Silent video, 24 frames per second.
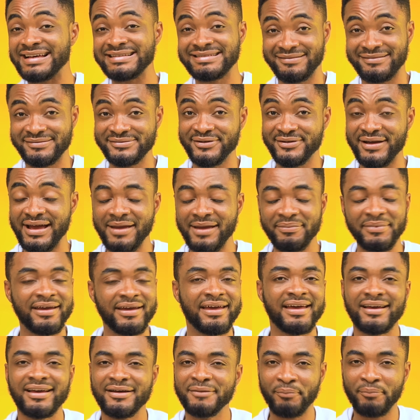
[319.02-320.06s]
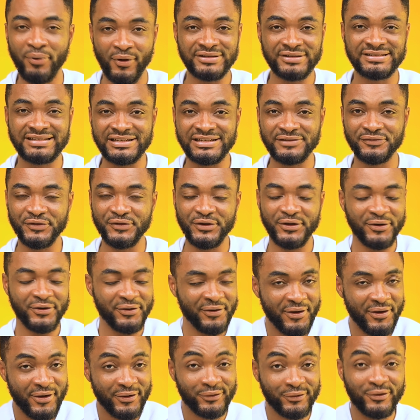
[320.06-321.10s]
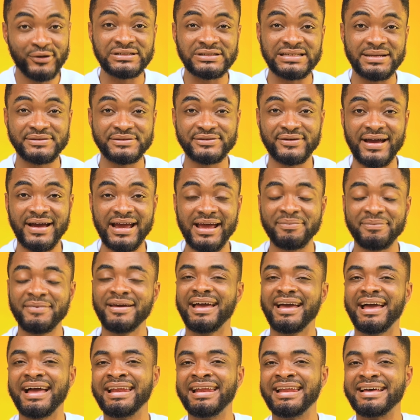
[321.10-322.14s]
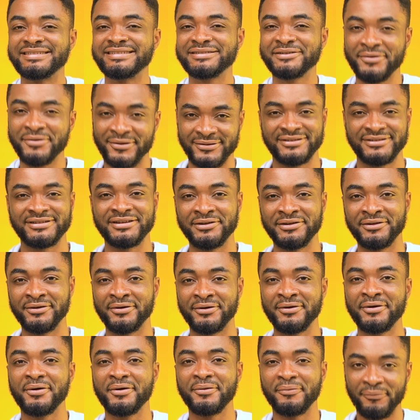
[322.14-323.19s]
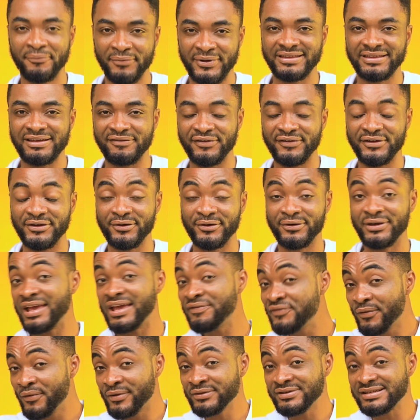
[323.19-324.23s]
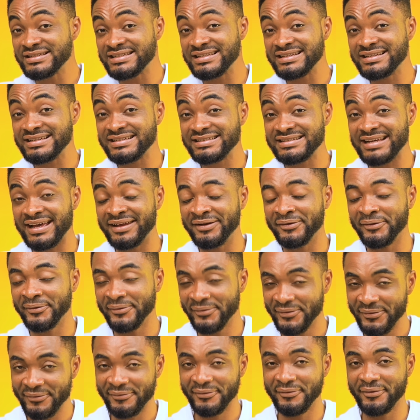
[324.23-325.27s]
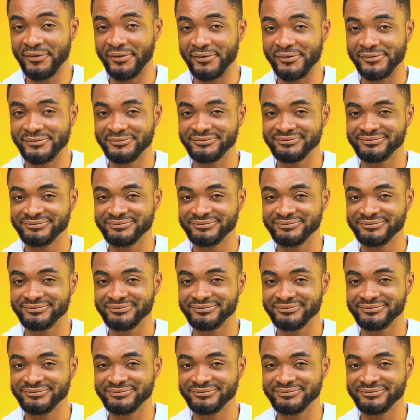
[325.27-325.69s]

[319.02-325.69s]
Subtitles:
are subscribed. Pause this video, go subscribe, and let's continue with the video. If you want to see this channel, go.